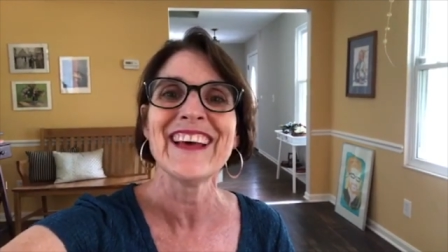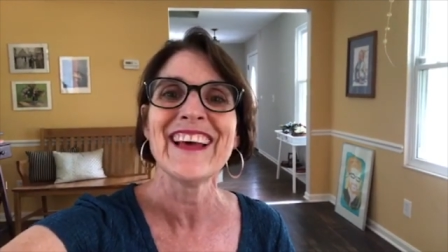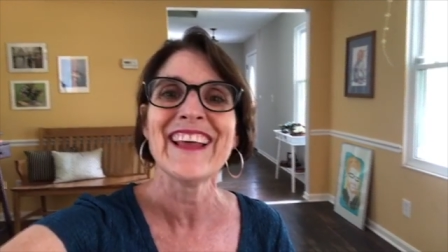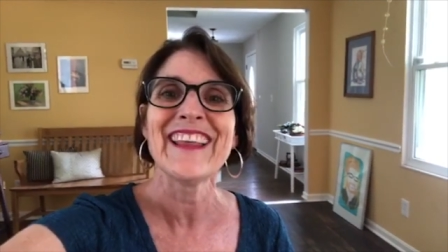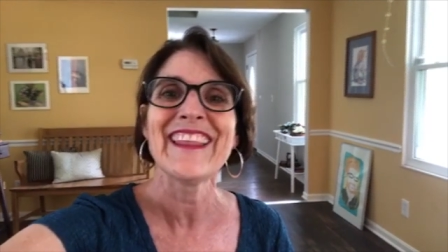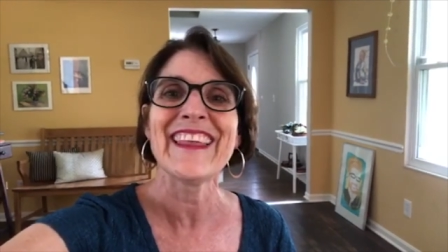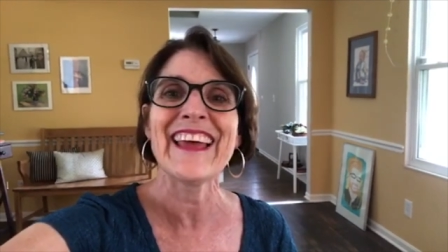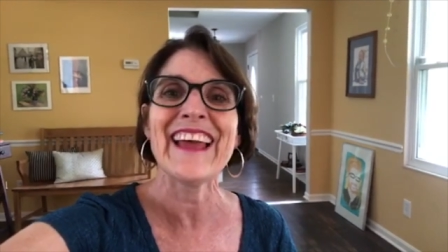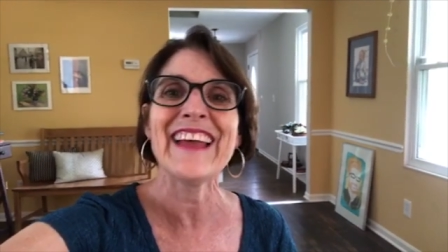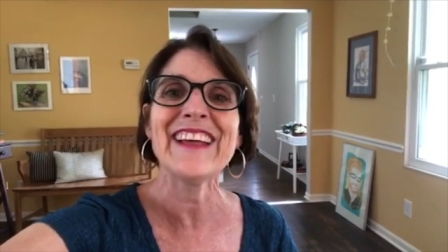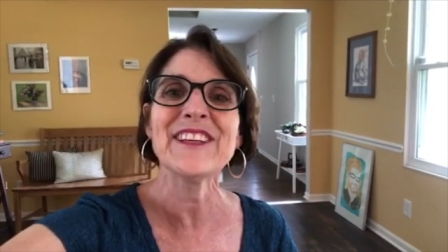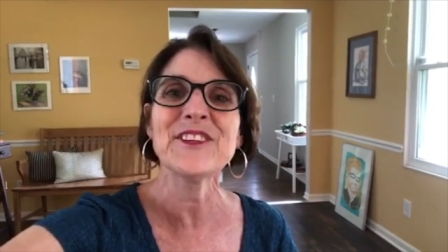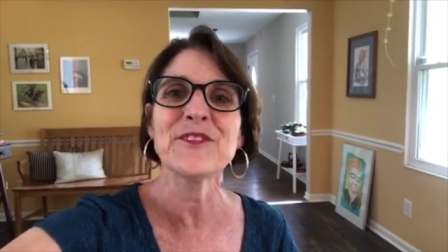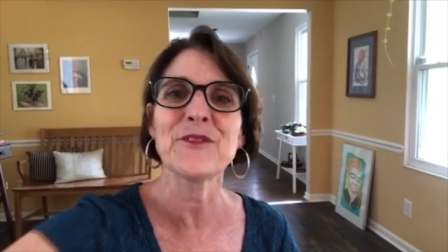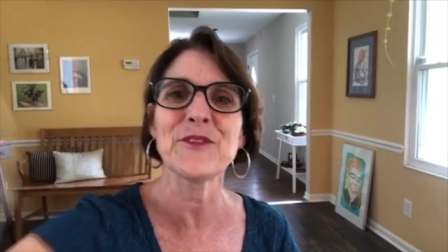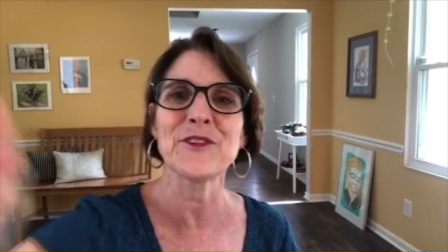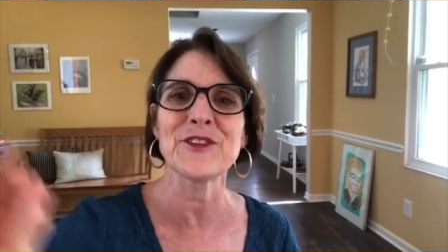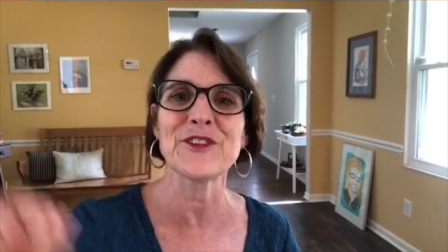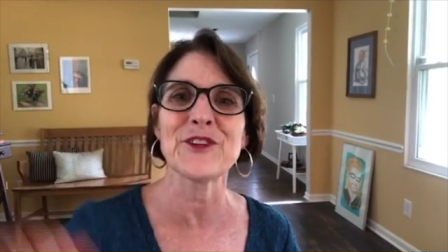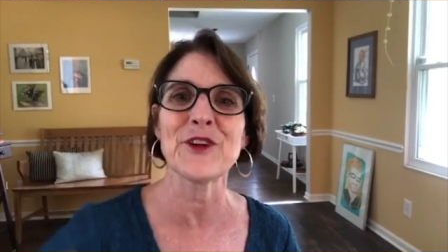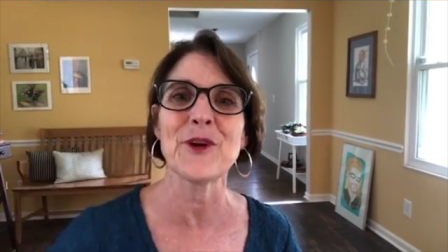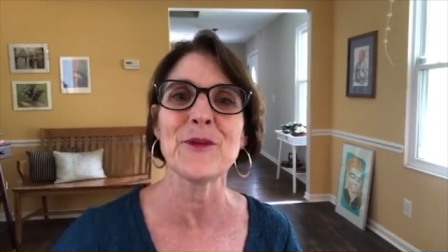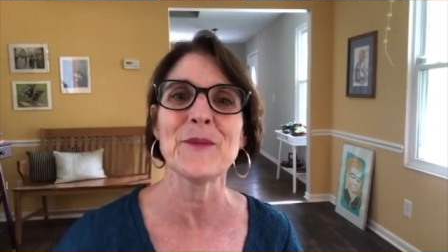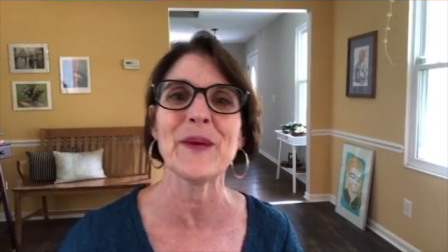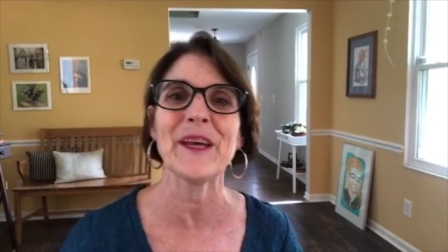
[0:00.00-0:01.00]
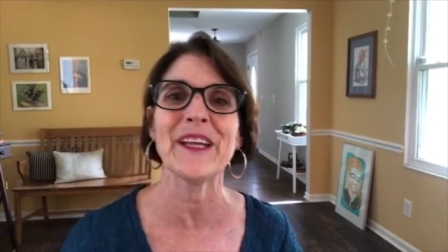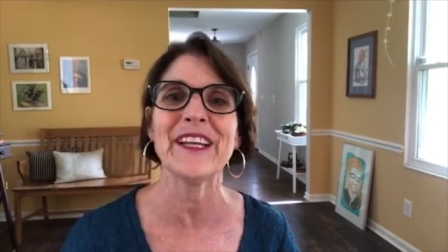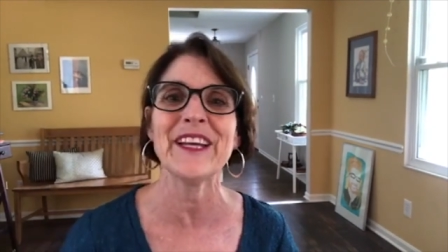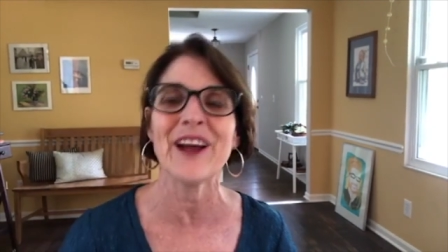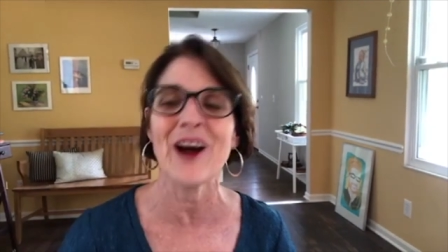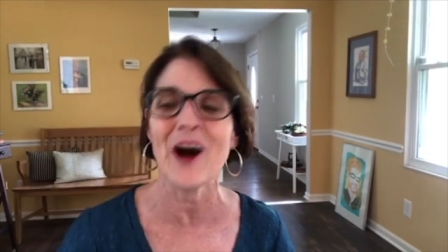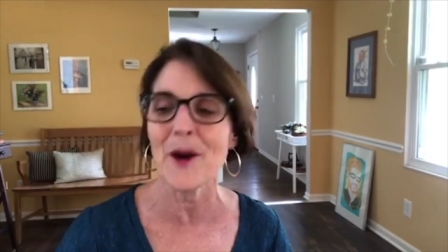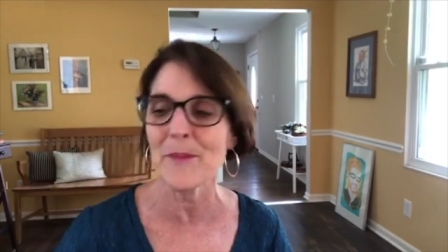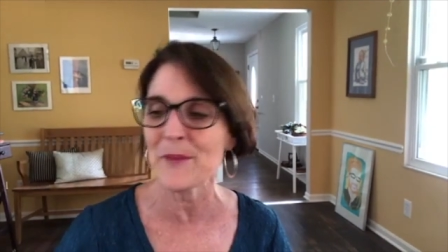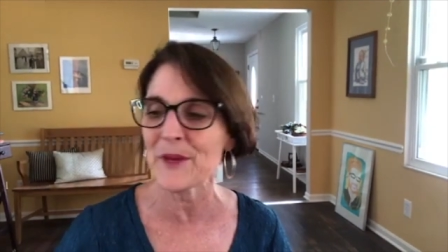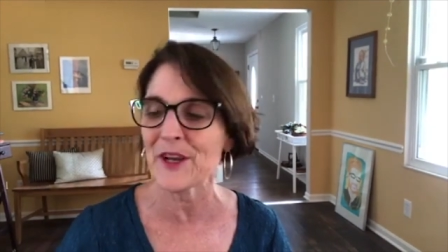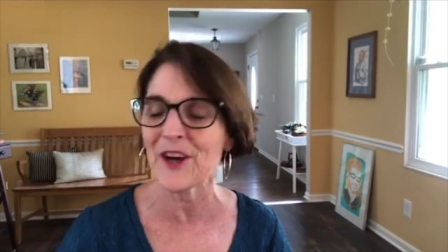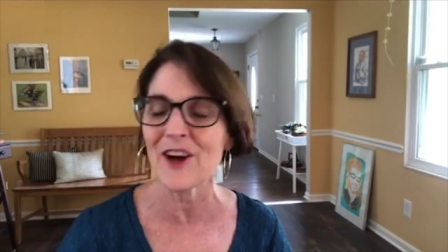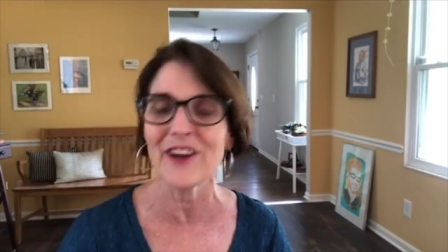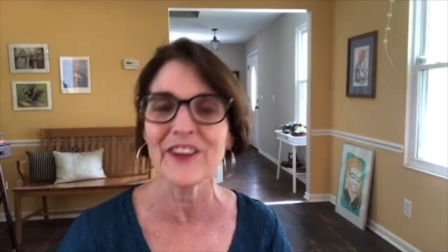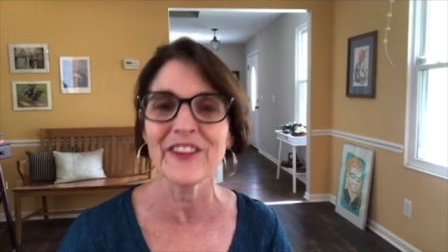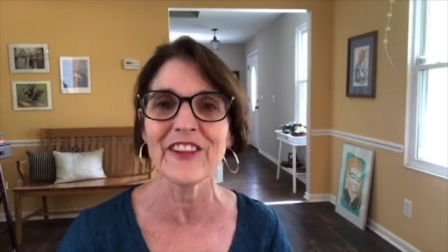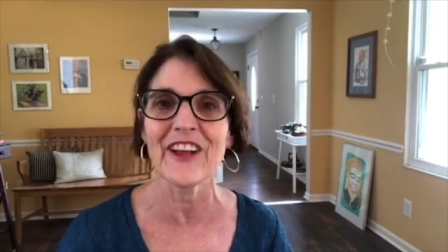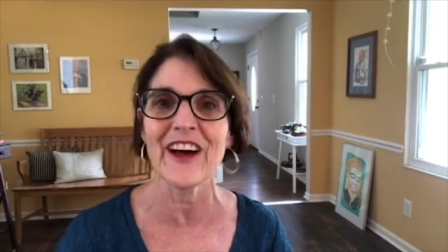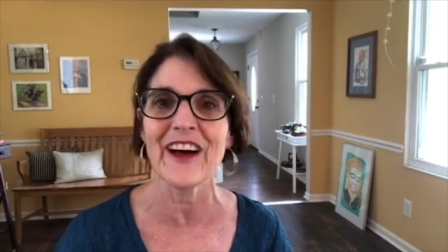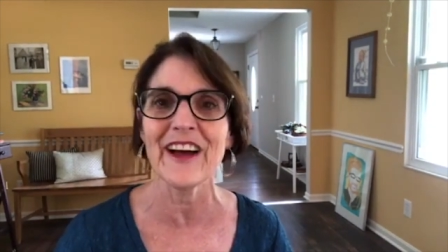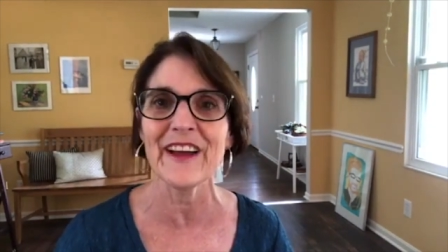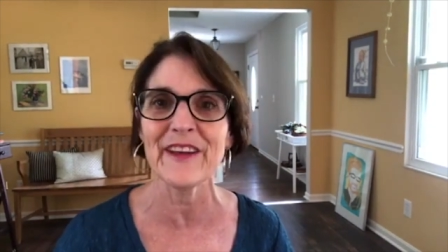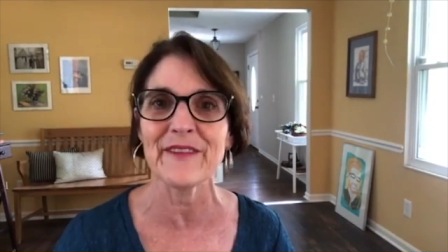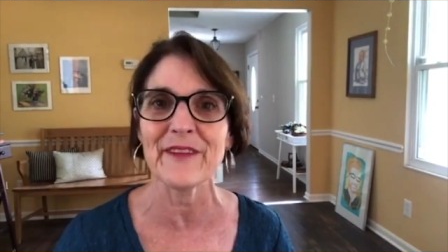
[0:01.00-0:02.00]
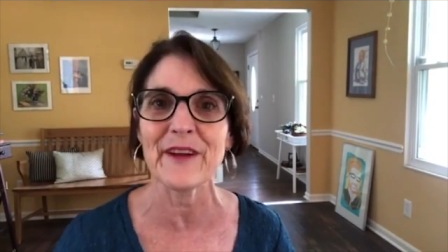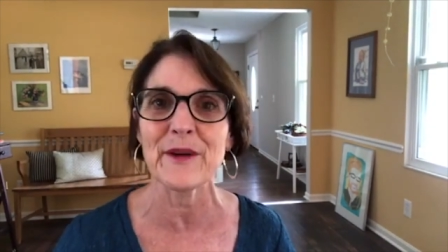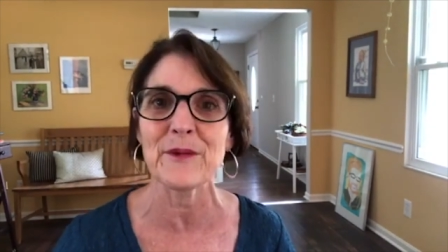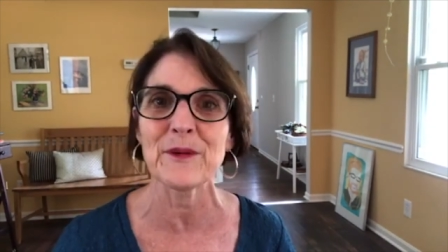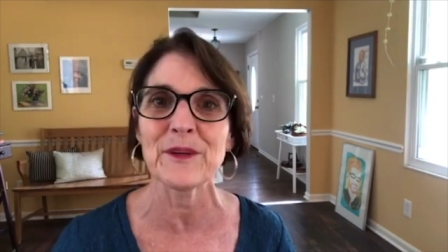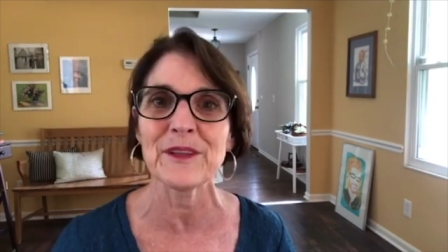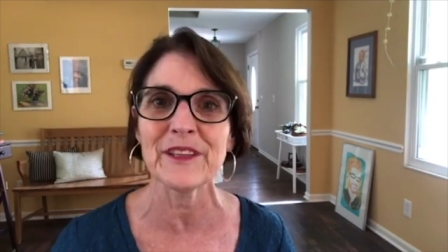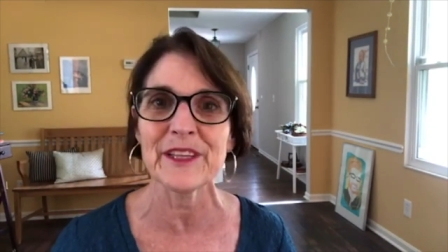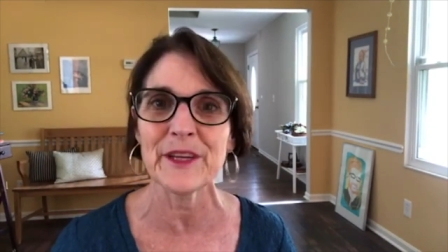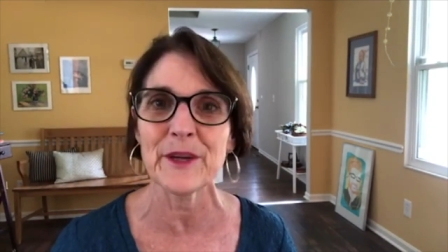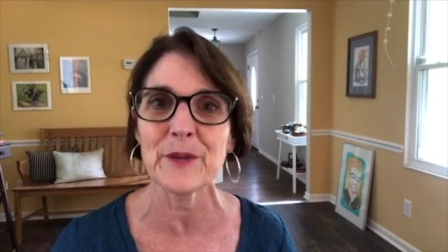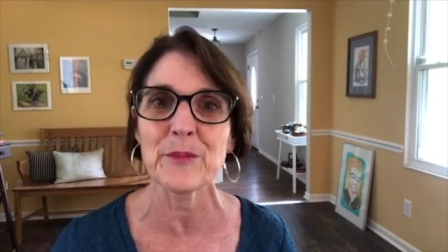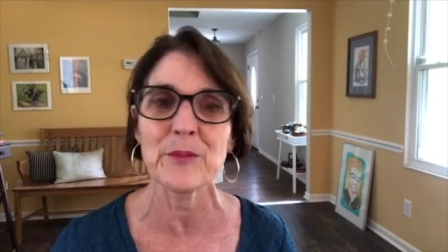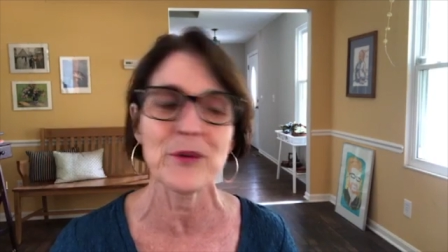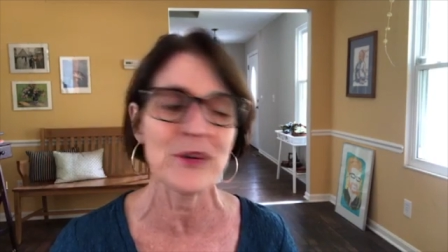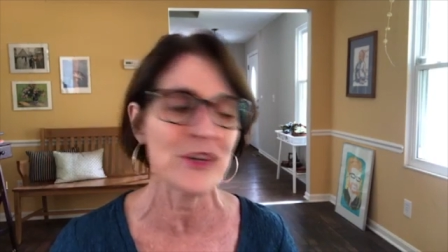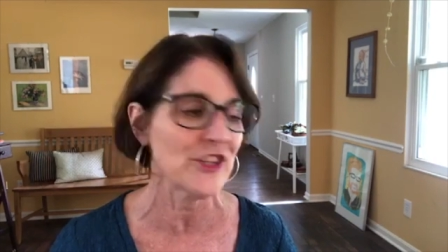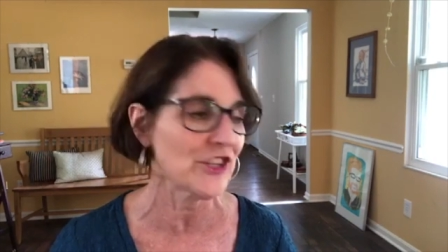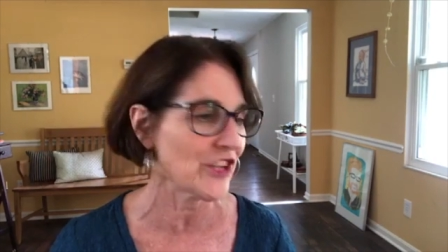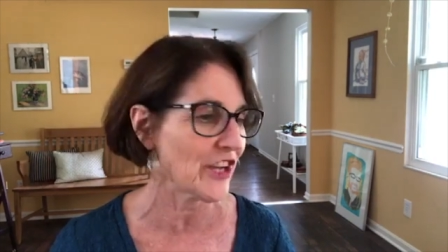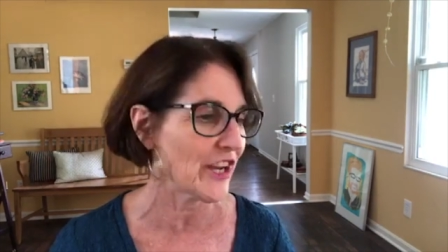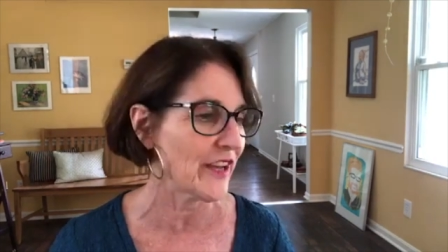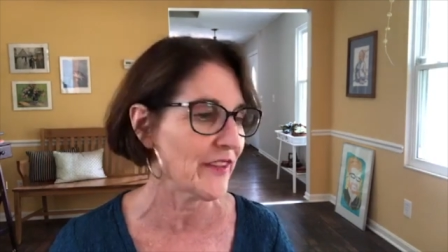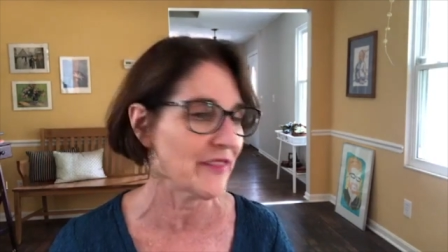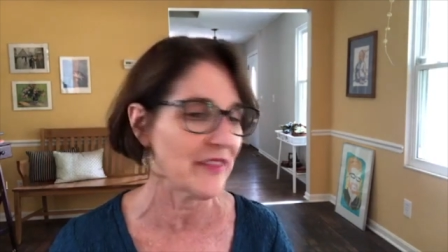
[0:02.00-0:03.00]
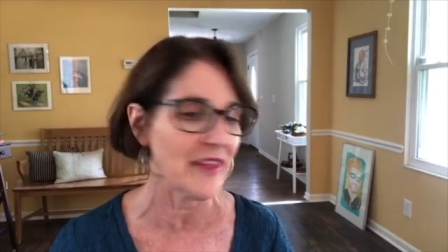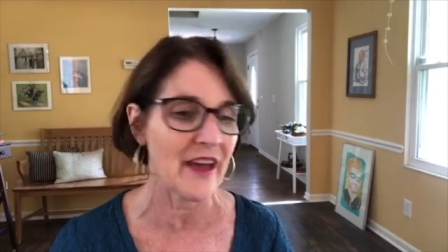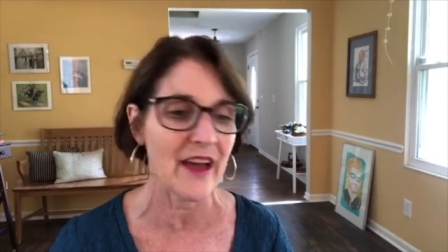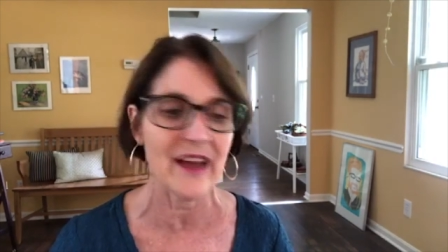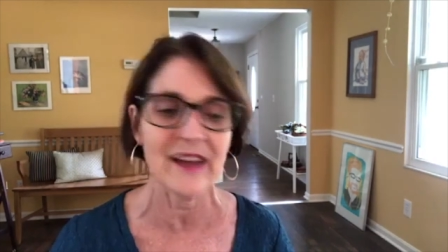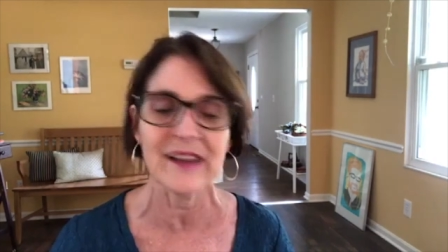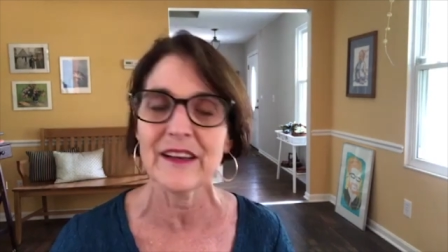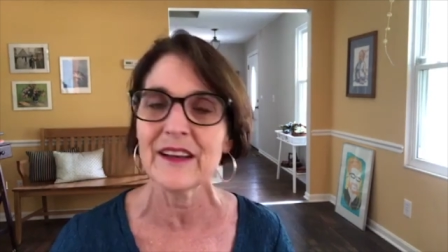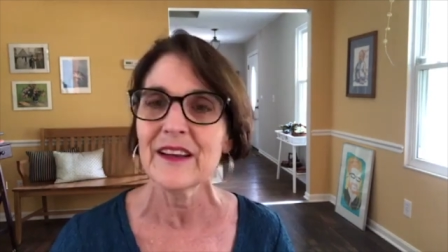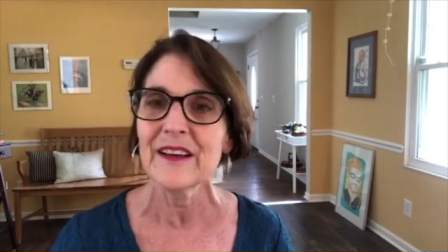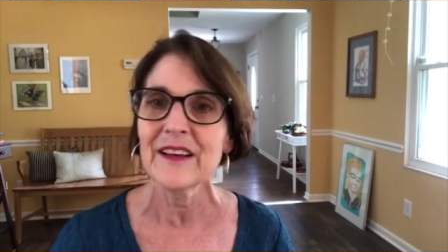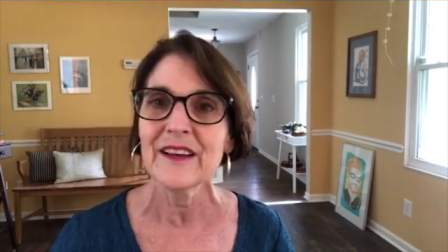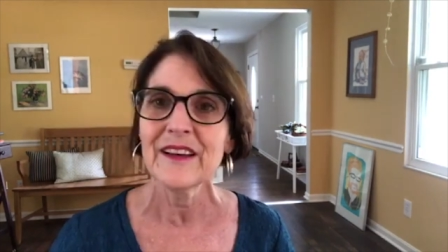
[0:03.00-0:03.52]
Thanks for so many hopping on live. I really appreciate that.